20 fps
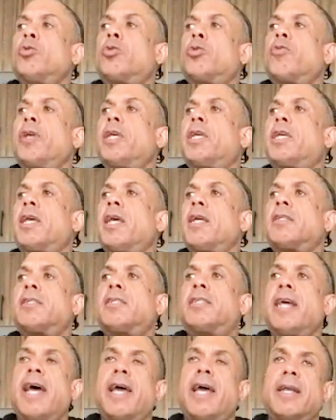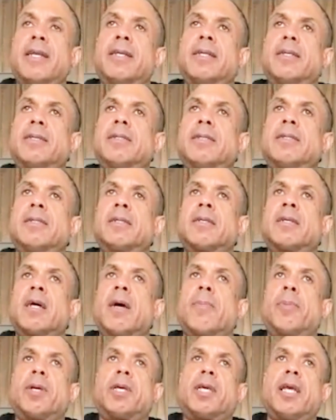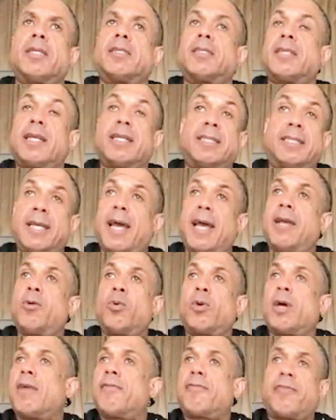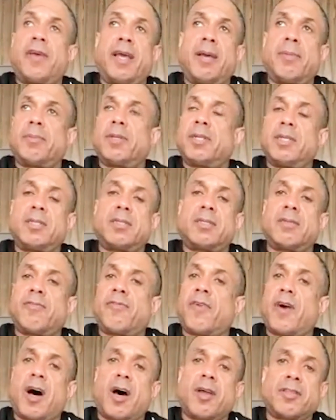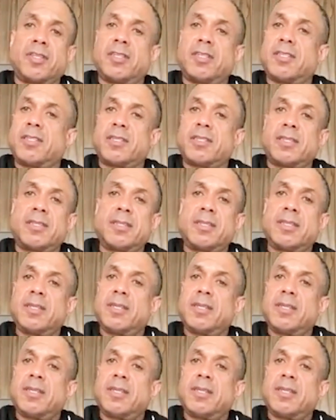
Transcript: two, three kids dead, a couple of kids that are dead who got families, fathers.